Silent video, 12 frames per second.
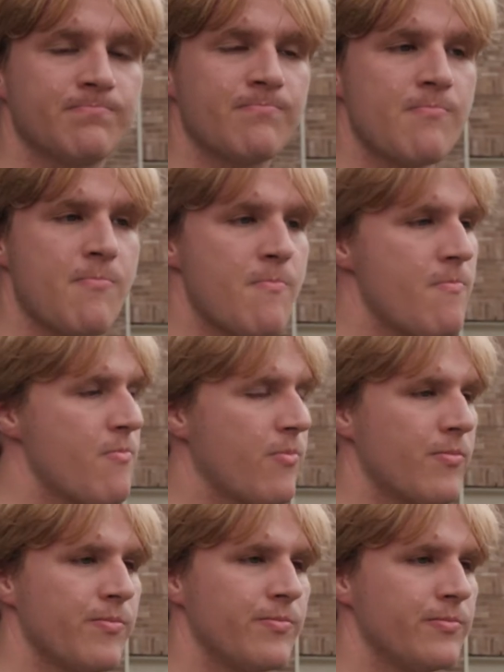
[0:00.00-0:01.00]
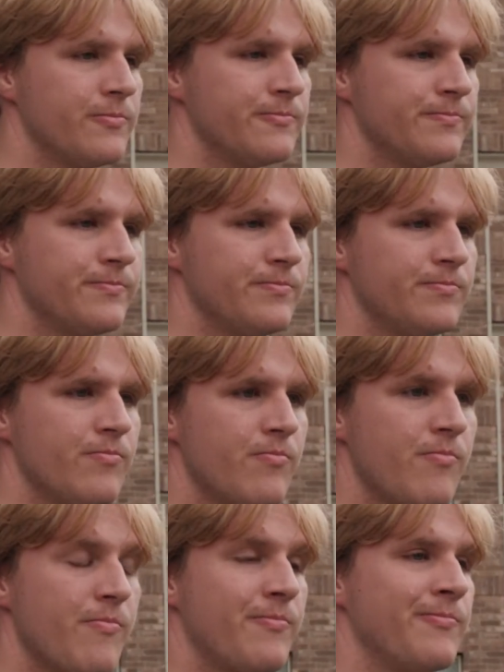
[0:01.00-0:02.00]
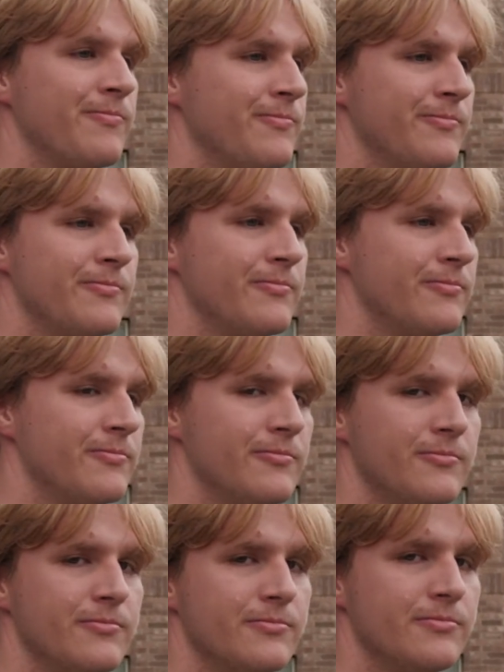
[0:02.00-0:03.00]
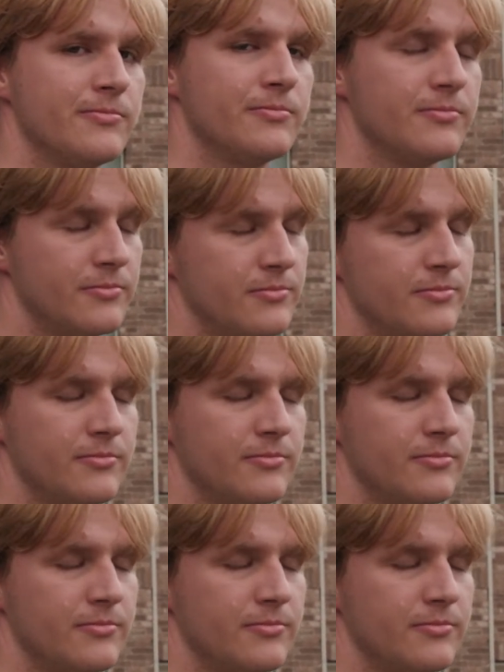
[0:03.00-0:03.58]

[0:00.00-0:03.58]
(no one is talking)